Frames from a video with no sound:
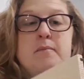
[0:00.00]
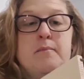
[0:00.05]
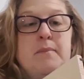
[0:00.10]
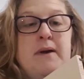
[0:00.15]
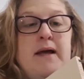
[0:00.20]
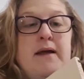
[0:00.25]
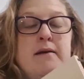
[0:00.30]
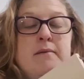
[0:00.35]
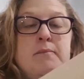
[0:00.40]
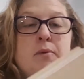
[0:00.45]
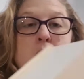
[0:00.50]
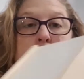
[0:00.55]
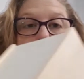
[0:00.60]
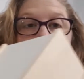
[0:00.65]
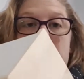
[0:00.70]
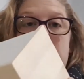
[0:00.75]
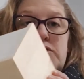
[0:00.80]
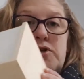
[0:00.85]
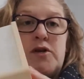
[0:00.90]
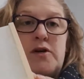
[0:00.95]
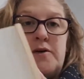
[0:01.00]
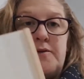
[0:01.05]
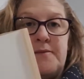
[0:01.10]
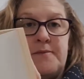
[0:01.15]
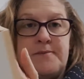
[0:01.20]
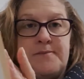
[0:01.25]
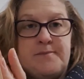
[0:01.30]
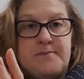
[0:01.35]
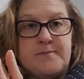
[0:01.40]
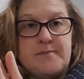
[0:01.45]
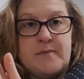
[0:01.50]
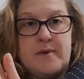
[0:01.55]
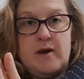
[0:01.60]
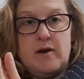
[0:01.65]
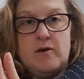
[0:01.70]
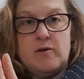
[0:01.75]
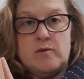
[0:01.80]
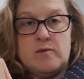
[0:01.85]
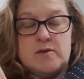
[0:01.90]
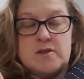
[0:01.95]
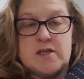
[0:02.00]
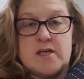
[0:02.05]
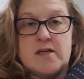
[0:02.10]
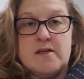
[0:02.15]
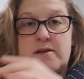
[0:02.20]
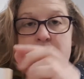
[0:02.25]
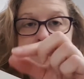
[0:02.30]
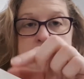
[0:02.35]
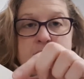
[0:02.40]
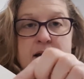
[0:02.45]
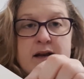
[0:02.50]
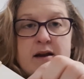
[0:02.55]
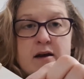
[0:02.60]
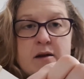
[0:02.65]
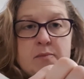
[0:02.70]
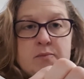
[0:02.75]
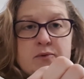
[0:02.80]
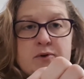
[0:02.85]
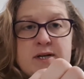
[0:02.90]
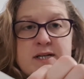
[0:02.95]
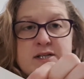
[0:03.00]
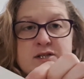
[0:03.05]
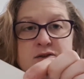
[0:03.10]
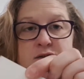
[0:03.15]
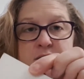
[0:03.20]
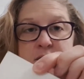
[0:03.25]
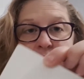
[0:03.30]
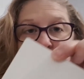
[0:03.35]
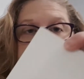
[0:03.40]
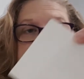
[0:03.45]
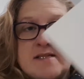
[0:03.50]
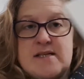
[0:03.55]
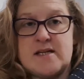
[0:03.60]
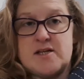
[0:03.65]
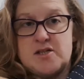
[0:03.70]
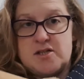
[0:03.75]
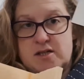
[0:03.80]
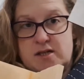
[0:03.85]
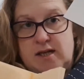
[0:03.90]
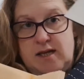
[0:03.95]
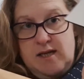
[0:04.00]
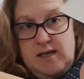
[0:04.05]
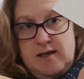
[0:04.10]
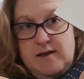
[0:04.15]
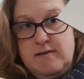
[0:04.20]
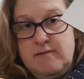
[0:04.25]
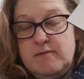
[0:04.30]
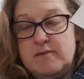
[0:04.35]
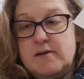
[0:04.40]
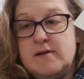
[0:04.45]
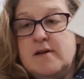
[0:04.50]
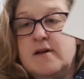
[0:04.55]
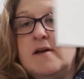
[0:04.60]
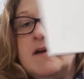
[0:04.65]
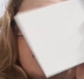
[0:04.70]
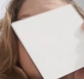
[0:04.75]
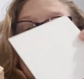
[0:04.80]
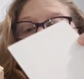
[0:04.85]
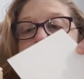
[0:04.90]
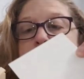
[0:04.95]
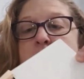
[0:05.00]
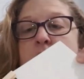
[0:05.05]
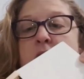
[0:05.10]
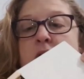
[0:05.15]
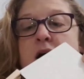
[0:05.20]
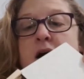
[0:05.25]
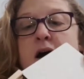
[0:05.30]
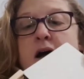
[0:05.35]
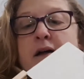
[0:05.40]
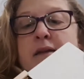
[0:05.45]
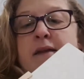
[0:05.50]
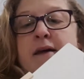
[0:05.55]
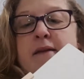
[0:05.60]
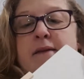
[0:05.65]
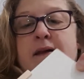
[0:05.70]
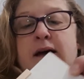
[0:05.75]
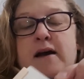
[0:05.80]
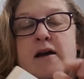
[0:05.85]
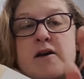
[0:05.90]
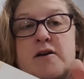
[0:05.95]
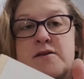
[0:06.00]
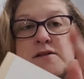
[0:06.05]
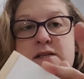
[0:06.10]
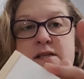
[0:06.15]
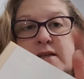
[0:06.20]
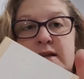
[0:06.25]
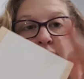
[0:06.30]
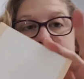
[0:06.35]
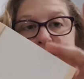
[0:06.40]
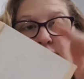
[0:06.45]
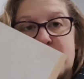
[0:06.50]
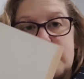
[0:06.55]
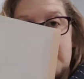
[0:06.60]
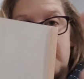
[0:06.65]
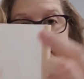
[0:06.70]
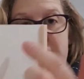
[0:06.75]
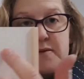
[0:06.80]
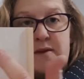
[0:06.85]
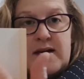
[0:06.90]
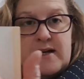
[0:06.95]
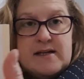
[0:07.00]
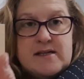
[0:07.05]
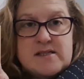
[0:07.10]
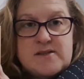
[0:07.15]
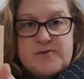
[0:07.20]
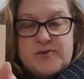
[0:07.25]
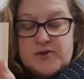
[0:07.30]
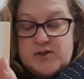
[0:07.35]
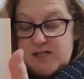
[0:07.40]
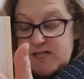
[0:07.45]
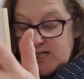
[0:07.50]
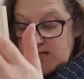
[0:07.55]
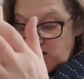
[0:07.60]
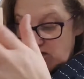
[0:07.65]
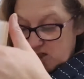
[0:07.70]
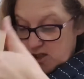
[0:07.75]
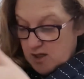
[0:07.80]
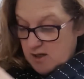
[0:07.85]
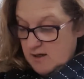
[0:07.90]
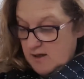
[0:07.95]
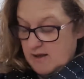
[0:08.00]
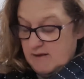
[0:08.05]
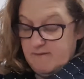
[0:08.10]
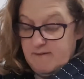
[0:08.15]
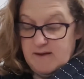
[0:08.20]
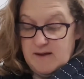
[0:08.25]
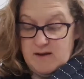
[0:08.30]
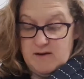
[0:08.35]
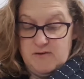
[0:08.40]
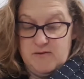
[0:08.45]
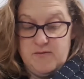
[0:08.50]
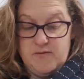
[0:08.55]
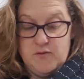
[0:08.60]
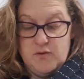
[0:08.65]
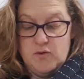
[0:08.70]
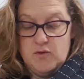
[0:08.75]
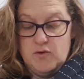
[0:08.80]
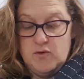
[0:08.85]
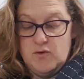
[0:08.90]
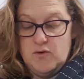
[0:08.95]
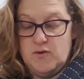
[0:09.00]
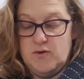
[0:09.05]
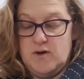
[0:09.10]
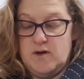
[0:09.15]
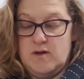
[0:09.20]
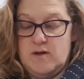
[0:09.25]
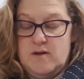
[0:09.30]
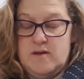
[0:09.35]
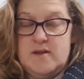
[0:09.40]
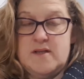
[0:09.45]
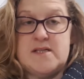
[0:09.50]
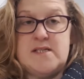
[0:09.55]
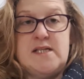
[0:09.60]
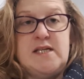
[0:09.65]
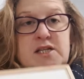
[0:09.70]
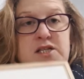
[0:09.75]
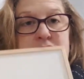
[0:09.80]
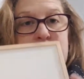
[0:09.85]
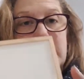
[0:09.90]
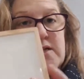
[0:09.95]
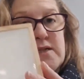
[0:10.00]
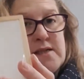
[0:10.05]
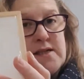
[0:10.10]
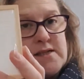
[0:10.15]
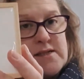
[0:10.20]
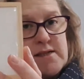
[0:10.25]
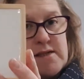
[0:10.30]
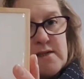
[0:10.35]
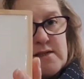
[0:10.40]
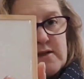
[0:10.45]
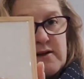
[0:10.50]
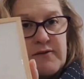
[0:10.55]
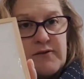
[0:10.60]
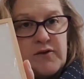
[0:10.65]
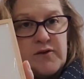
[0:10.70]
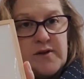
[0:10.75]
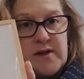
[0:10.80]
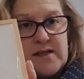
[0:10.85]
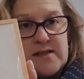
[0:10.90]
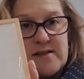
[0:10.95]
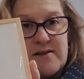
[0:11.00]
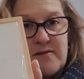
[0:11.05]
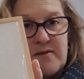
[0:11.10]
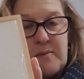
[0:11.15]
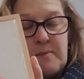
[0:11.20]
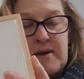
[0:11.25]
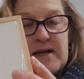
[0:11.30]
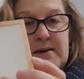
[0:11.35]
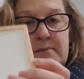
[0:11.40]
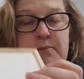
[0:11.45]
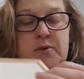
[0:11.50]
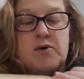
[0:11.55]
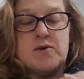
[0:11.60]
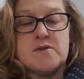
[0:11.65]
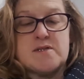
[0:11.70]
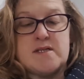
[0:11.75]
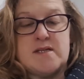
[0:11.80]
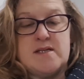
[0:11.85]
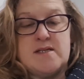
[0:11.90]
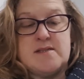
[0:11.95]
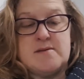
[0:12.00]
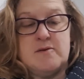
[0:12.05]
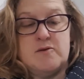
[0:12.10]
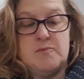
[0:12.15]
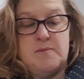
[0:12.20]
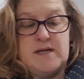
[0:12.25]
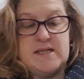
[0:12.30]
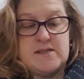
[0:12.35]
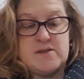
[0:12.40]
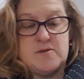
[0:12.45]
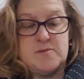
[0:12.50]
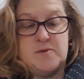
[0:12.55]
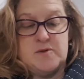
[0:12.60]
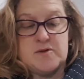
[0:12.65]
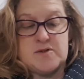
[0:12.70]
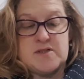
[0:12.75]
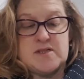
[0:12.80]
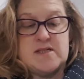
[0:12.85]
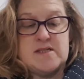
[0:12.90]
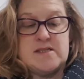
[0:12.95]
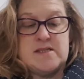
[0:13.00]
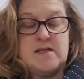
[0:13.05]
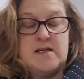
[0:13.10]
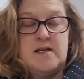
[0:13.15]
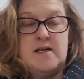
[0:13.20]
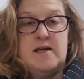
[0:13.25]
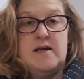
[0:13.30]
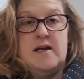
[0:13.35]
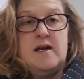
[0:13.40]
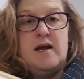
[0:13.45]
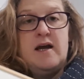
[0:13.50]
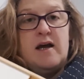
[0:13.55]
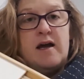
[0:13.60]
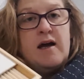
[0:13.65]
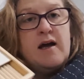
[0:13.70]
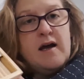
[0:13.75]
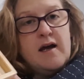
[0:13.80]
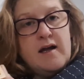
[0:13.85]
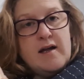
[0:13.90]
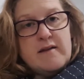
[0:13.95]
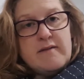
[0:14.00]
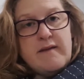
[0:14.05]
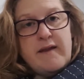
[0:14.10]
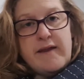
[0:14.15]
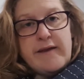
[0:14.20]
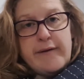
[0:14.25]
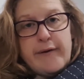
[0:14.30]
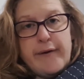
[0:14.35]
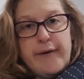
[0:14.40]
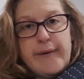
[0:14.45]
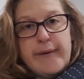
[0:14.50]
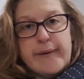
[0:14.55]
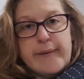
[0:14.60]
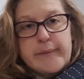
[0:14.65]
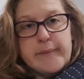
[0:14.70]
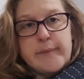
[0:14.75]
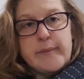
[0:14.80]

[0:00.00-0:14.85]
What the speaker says: pen pot holder, and I print on this section here, and then that goes in there. So that is for a teacher. And then for the teaching assistants, I've got these lovely pen boxes or pencil boxes, and they come